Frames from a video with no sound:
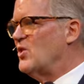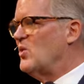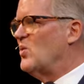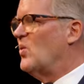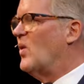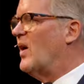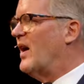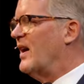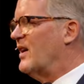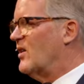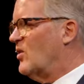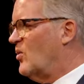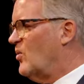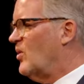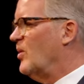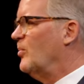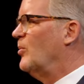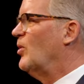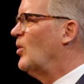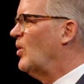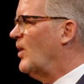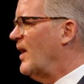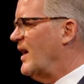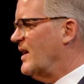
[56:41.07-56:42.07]
DUI
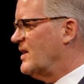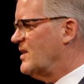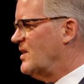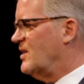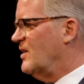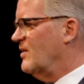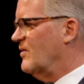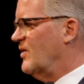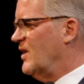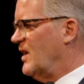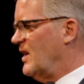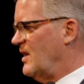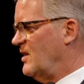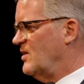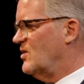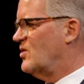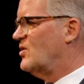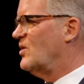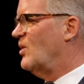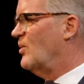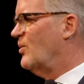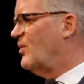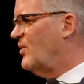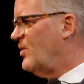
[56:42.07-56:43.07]
criminal activities,
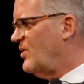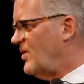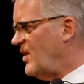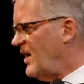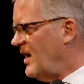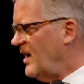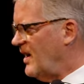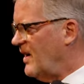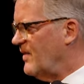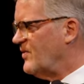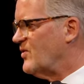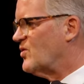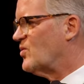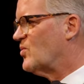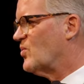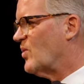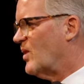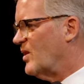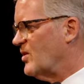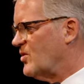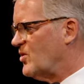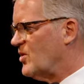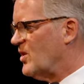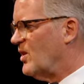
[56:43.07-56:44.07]
so thefts,
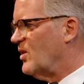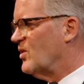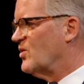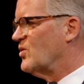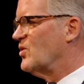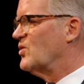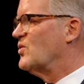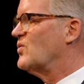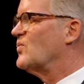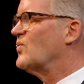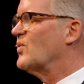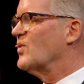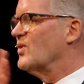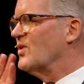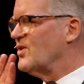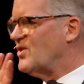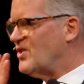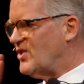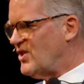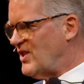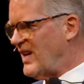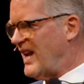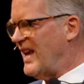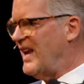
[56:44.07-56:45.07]
drug charges, for the
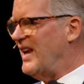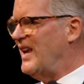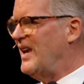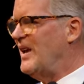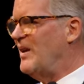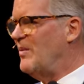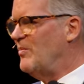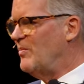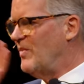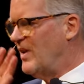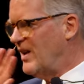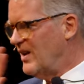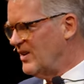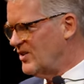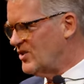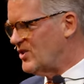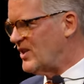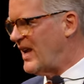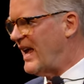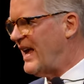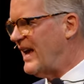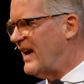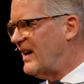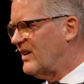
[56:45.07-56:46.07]
same
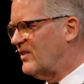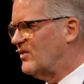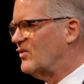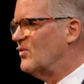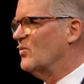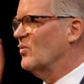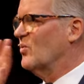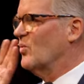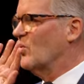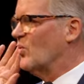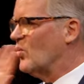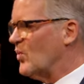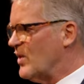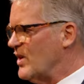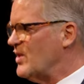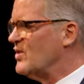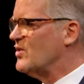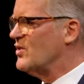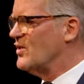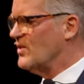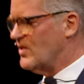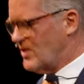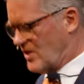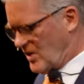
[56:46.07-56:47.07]
exact
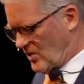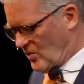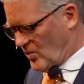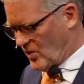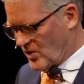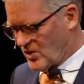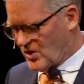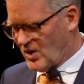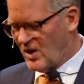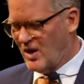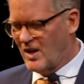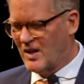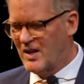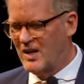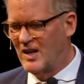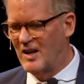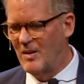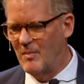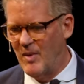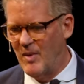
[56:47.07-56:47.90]
reasons that we're talking